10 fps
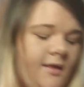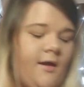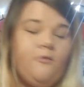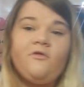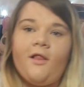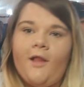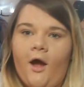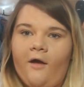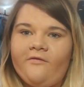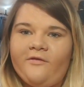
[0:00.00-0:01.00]
then there was the
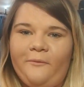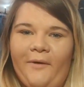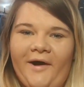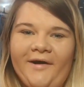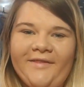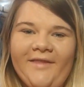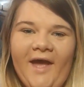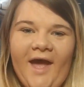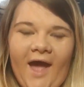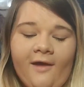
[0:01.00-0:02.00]
last one.
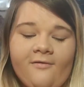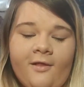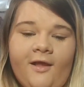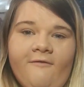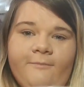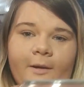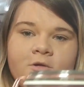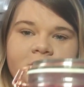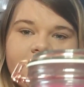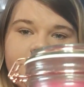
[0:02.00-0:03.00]
It's a love
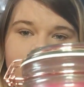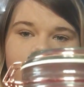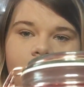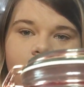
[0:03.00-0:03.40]
potion